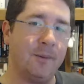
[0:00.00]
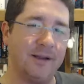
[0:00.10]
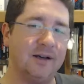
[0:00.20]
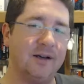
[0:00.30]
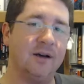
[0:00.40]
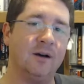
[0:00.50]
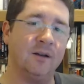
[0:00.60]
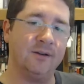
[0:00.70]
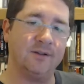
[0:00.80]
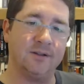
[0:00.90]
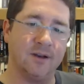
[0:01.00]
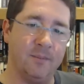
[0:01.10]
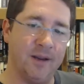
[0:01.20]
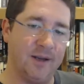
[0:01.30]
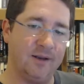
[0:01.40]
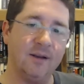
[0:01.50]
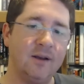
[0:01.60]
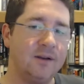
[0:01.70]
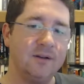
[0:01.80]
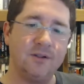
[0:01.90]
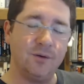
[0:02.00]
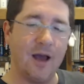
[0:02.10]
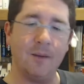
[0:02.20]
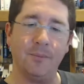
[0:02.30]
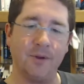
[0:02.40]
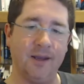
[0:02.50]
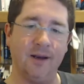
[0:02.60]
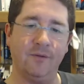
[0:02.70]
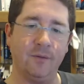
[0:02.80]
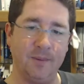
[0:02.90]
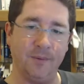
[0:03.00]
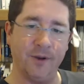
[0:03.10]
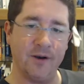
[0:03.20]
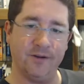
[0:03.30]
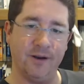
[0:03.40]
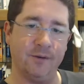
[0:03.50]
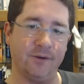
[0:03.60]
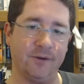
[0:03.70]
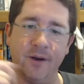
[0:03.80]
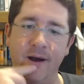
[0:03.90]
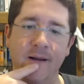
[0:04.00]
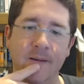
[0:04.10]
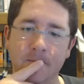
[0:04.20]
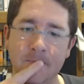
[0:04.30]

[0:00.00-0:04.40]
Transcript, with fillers: I'm like, oh, this is going to make it too complicated for people to understand what's going on.